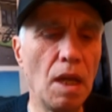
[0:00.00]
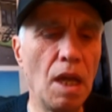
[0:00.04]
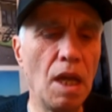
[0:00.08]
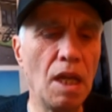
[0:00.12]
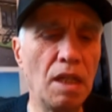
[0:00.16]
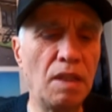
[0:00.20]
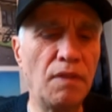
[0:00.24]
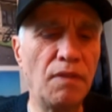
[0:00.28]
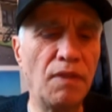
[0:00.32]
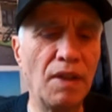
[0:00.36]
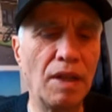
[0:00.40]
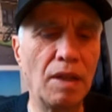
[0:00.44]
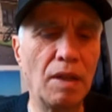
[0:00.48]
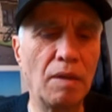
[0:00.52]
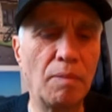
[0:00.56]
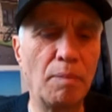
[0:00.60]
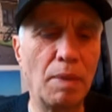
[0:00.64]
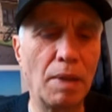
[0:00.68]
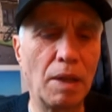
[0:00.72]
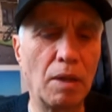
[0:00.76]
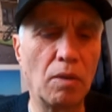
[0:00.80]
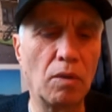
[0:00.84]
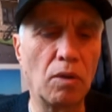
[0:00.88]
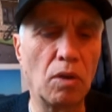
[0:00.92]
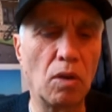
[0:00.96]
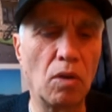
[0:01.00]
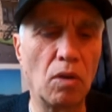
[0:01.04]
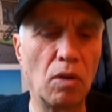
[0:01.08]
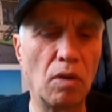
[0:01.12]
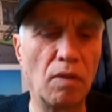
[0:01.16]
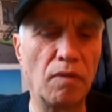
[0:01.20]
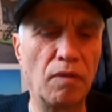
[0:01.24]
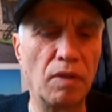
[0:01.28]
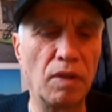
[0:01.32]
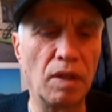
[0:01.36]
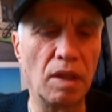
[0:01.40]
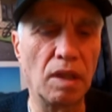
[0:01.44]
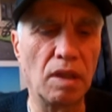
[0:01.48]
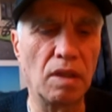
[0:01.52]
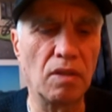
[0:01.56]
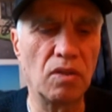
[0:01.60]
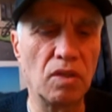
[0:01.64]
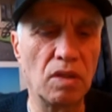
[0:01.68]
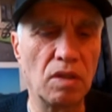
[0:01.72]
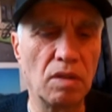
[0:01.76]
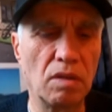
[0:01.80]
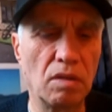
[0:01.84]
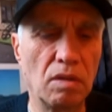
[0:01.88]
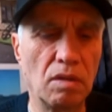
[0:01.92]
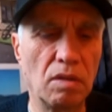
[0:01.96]
£85 court
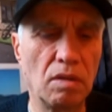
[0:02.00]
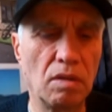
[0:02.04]
fees,